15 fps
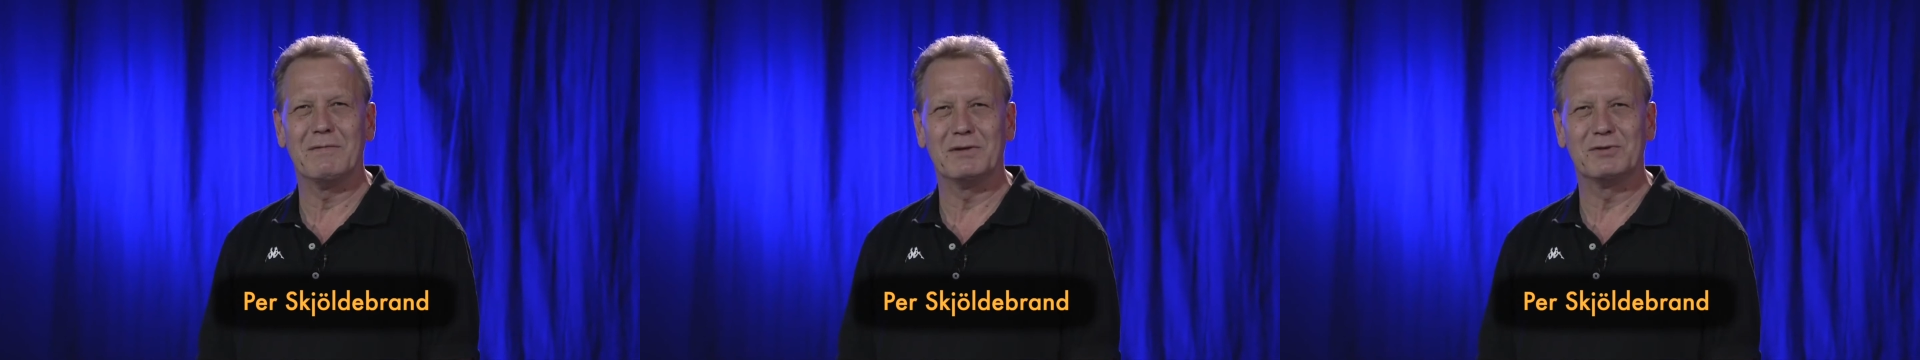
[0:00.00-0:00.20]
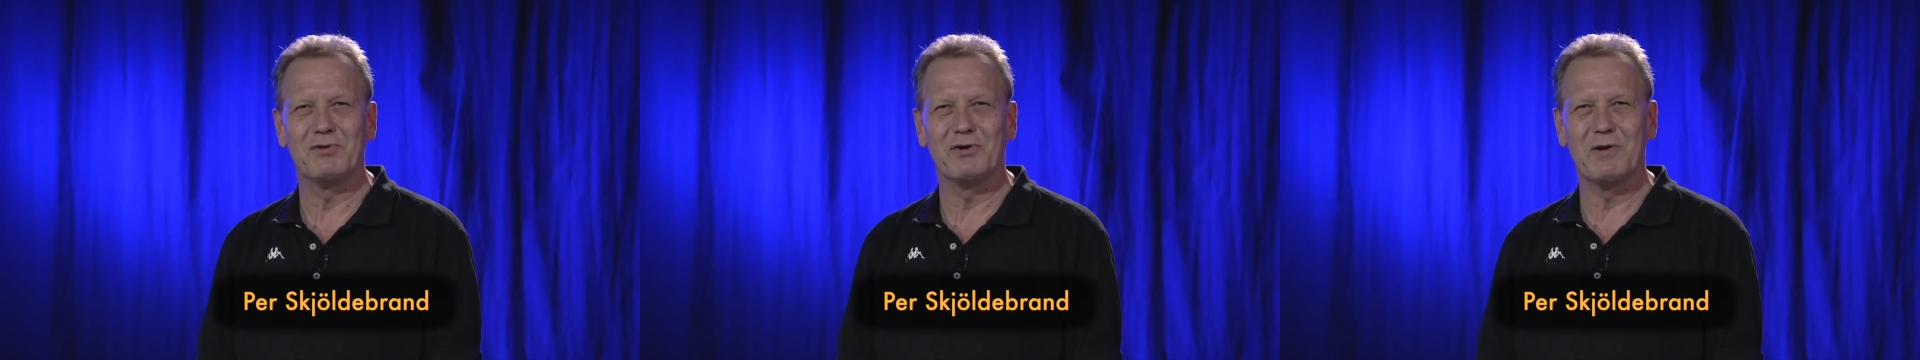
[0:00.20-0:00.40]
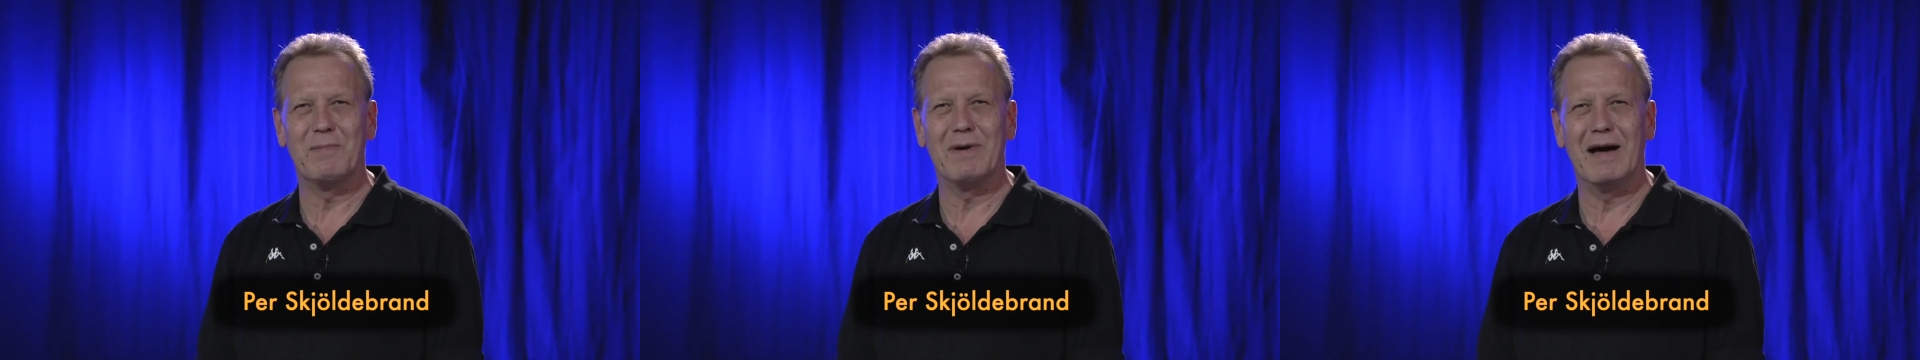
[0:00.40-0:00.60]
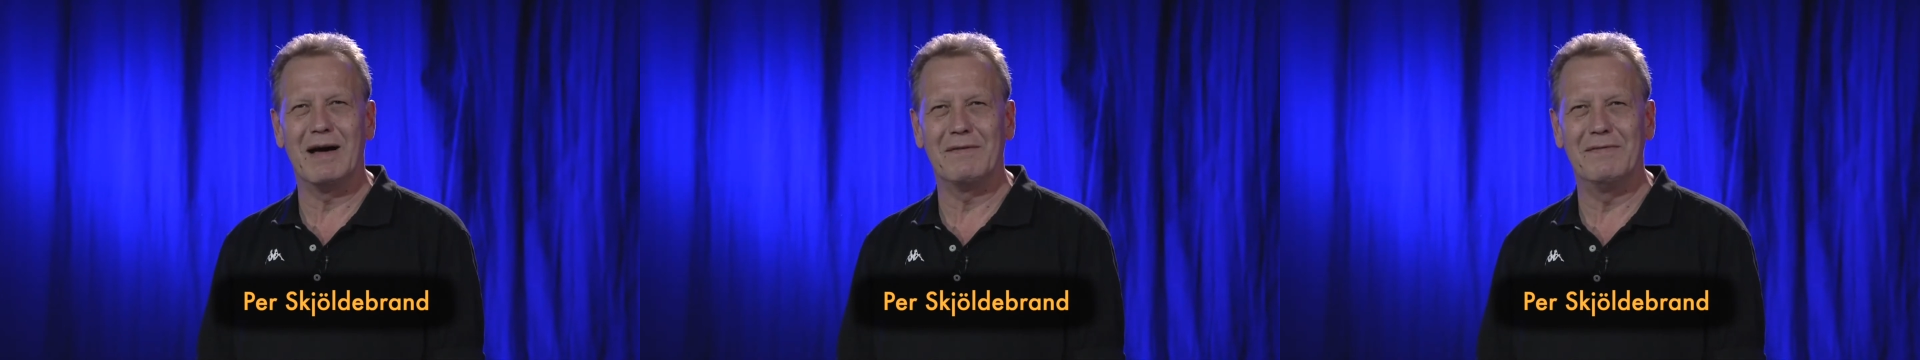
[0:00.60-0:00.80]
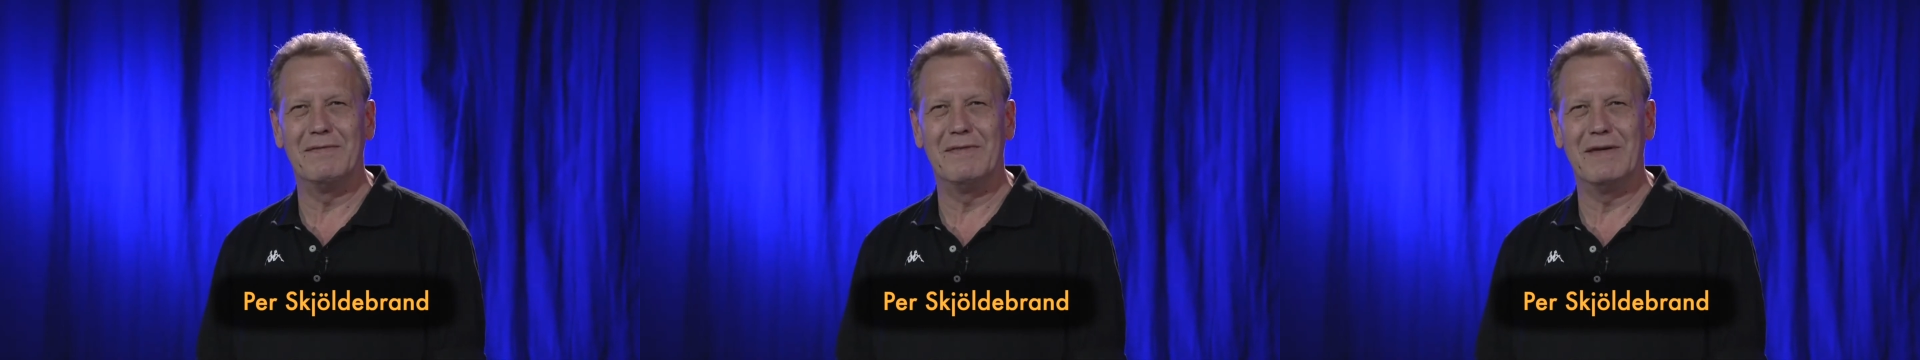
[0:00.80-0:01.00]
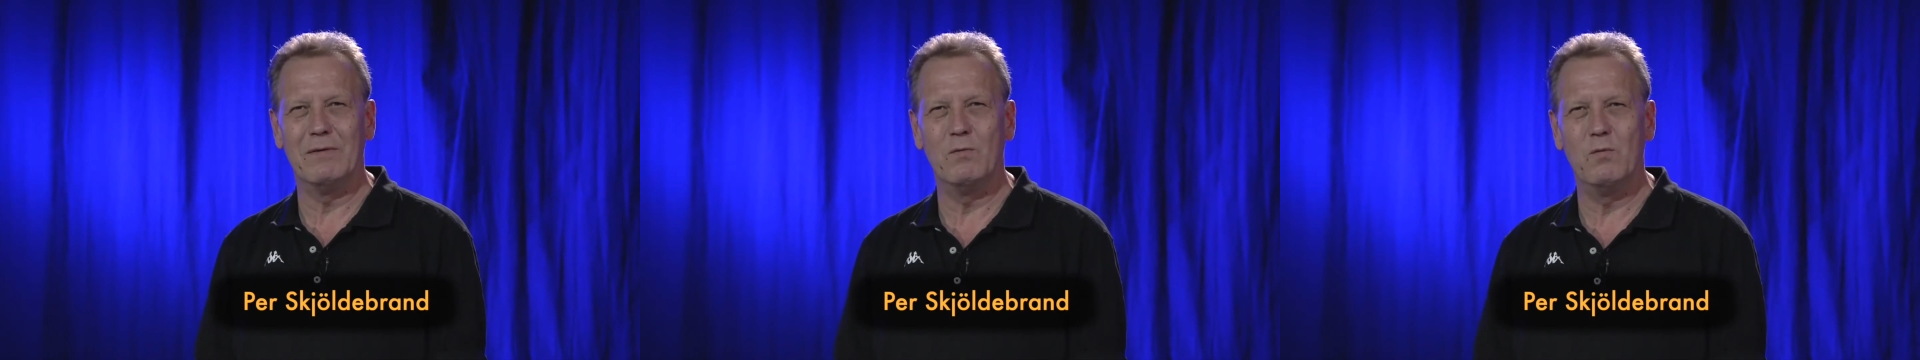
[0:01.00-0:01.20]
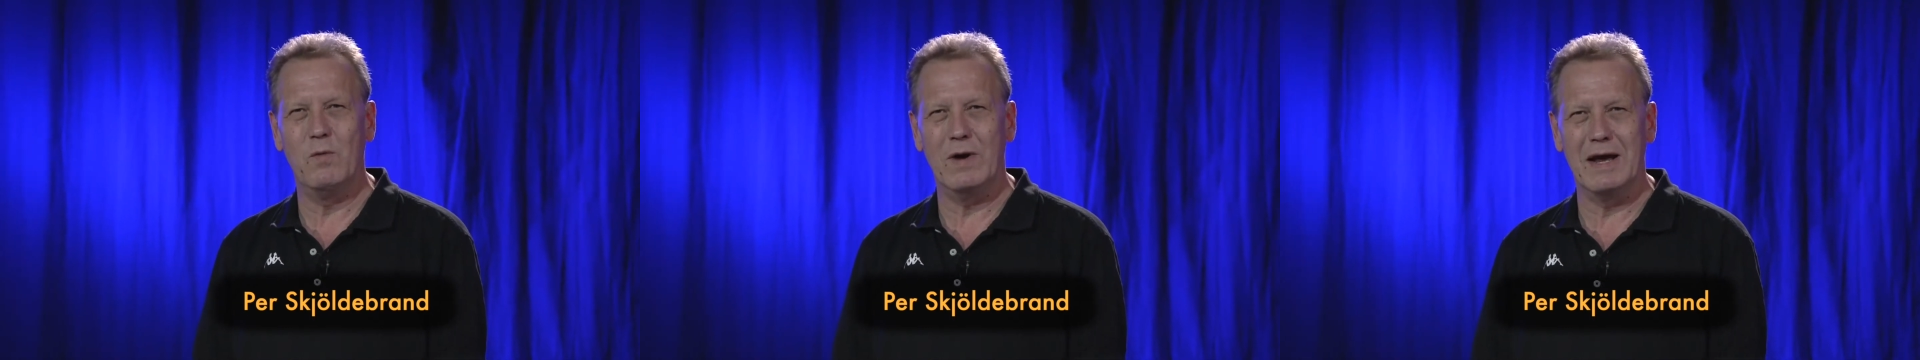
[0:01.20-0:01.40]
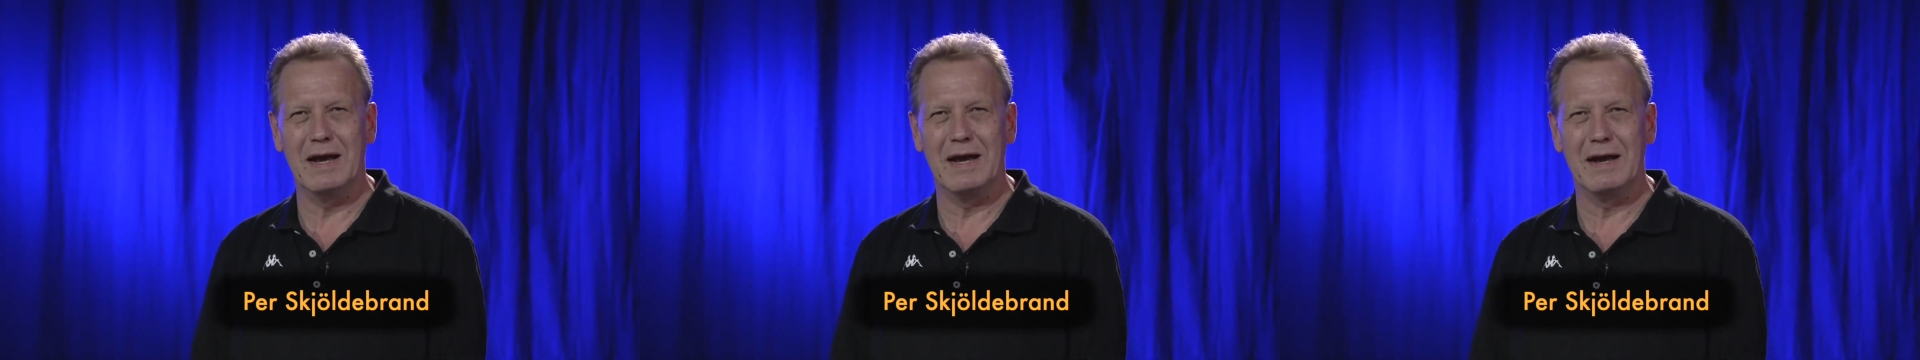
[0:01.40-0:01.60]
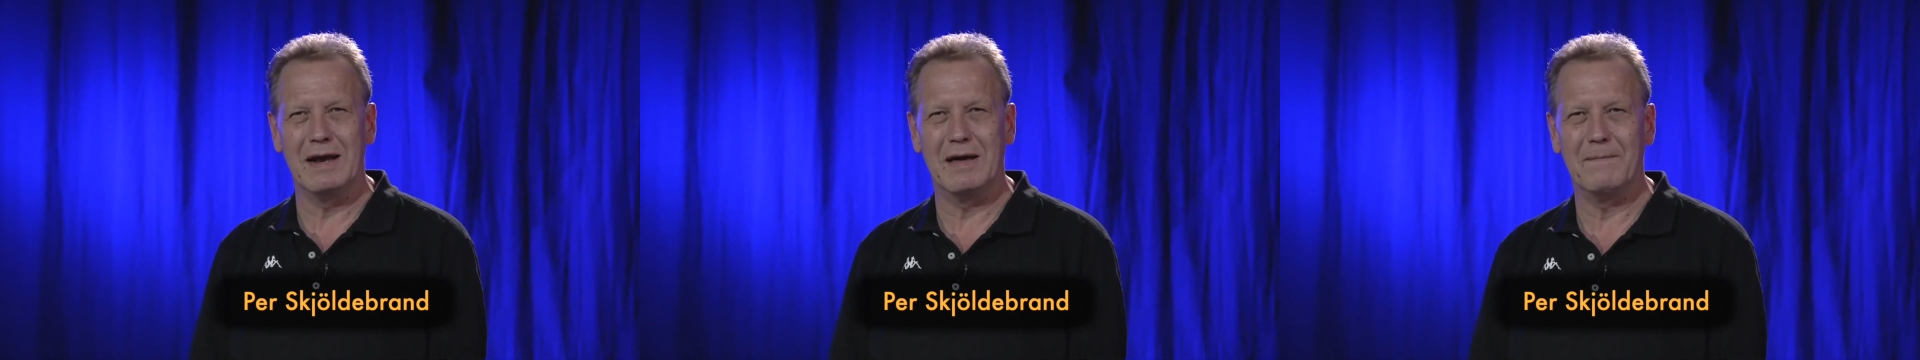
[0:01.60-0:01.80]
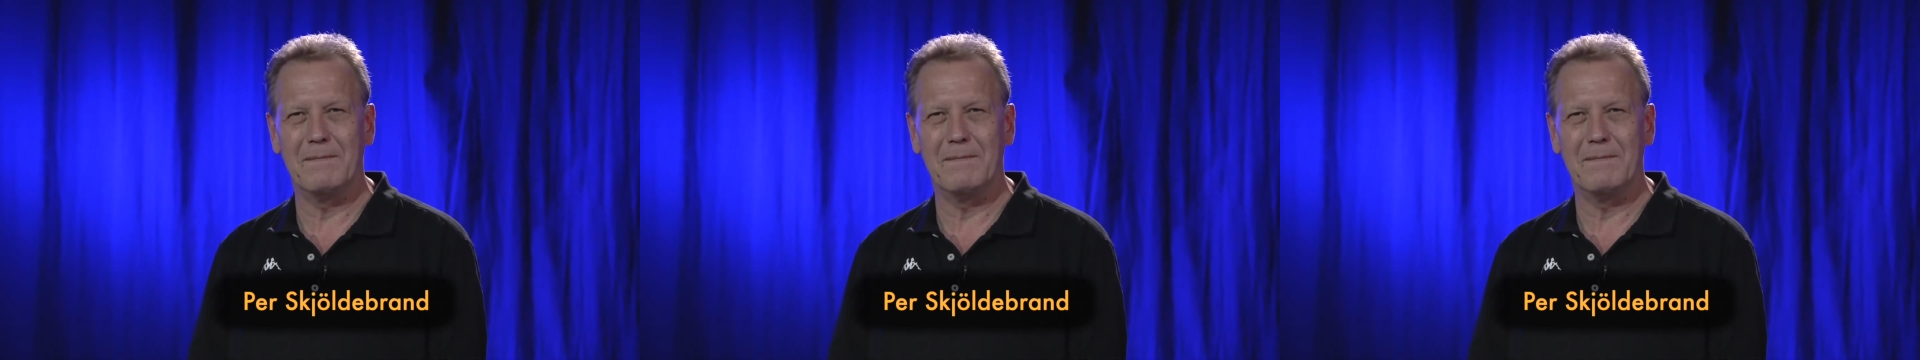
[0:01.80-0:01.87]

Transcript: talk about the will